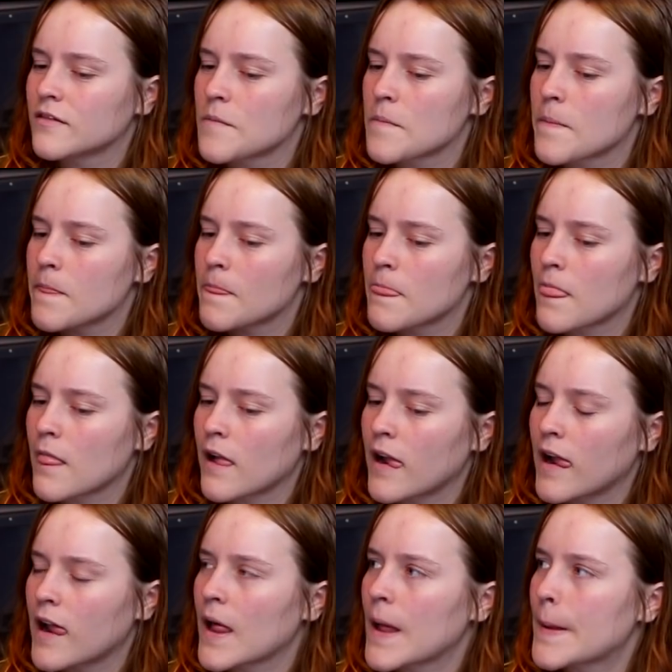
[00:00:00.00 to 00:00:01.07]

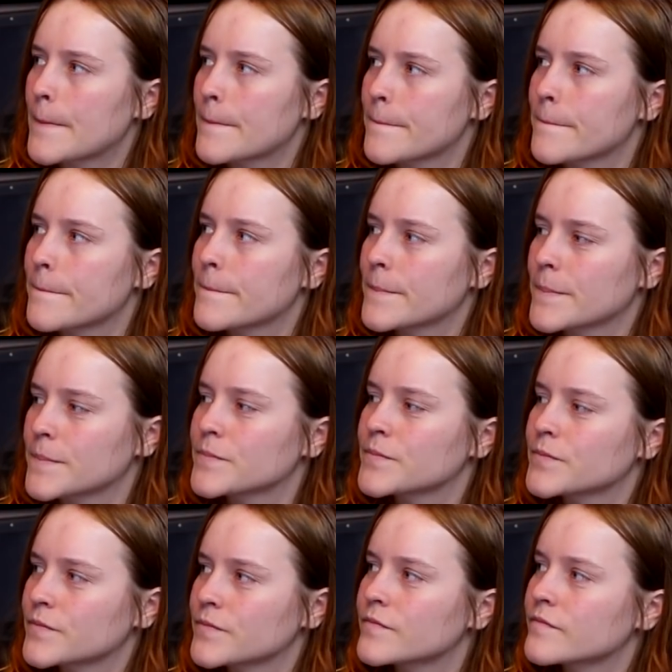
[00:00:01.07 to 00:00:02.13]

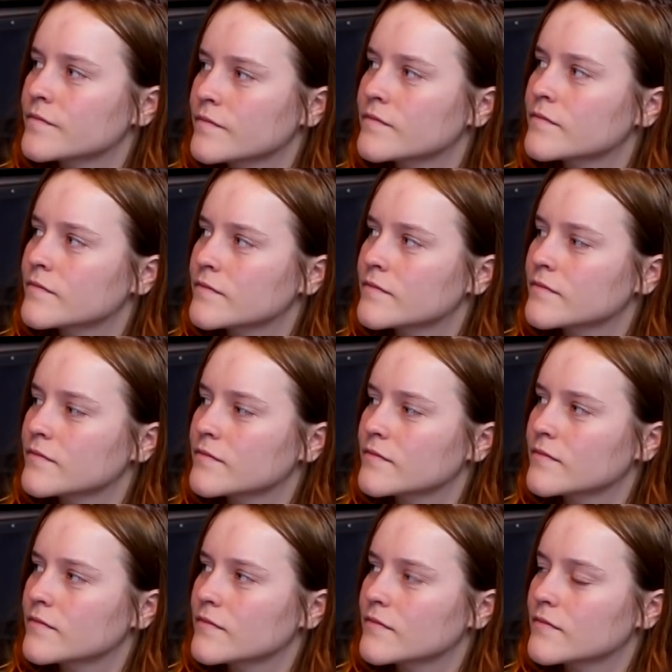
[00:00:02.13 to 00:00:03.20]

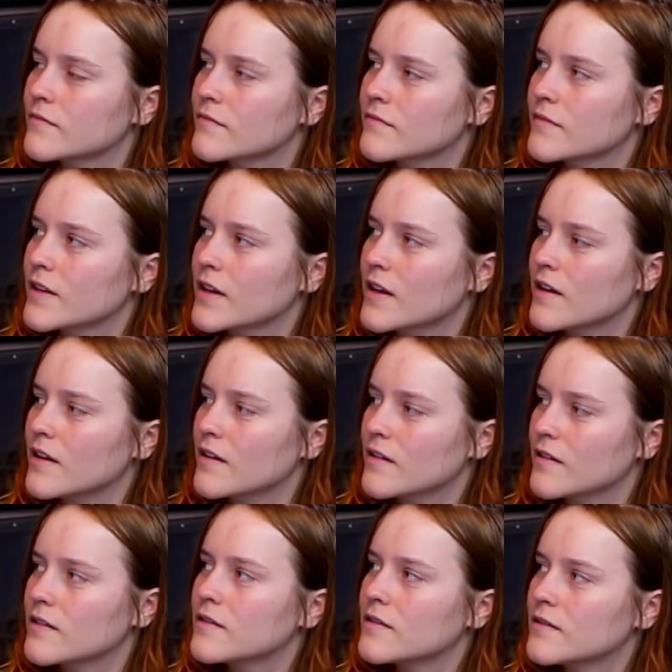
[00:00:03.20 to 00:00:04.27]

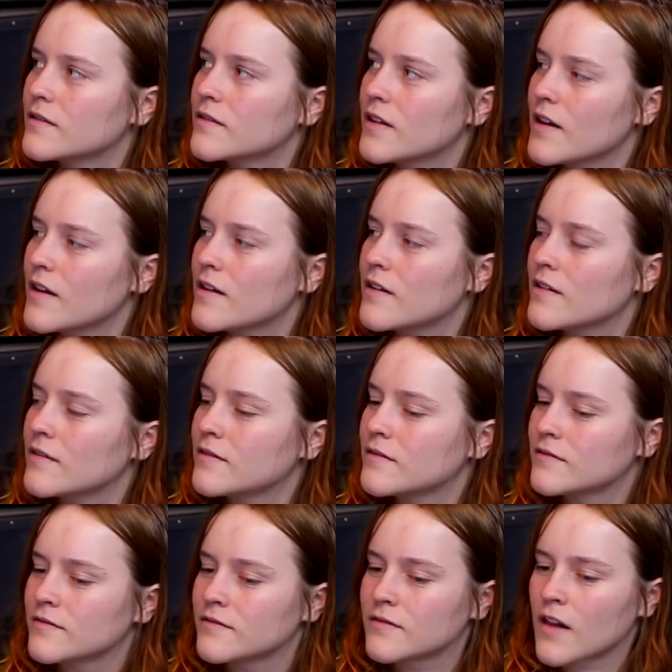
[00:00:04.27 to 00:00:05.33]

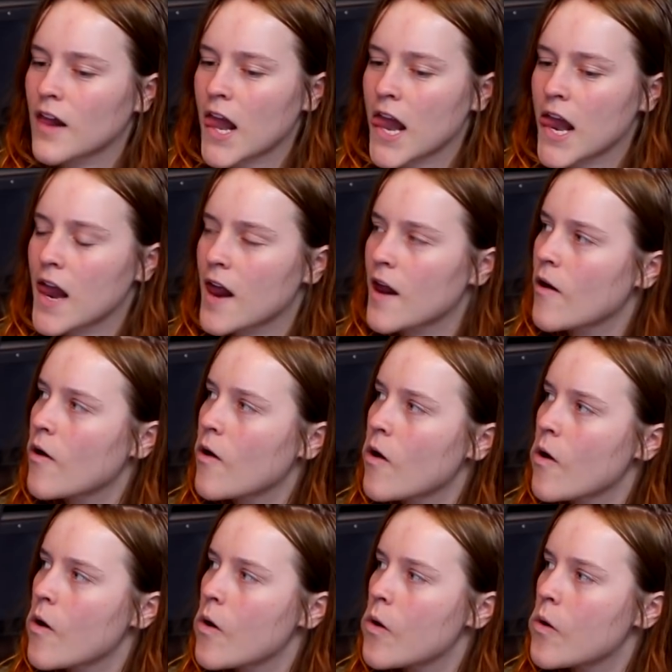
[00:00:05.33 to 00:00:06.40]

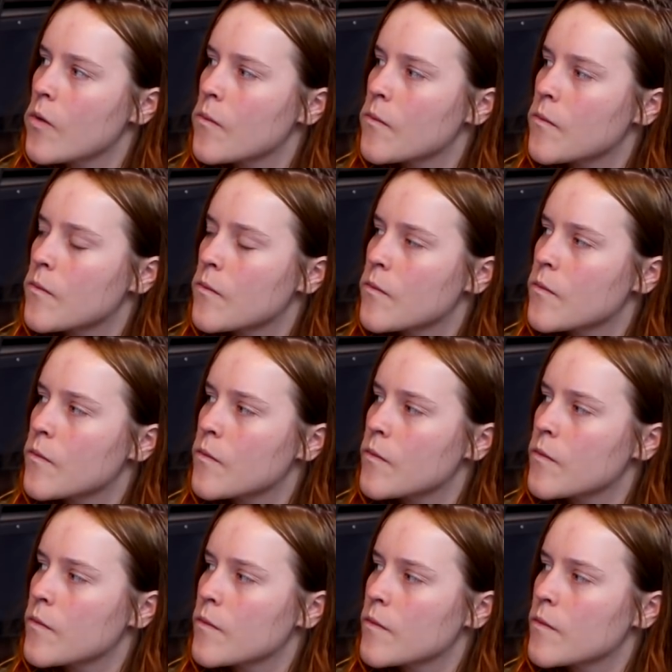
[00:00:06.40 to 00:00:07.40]
(silent)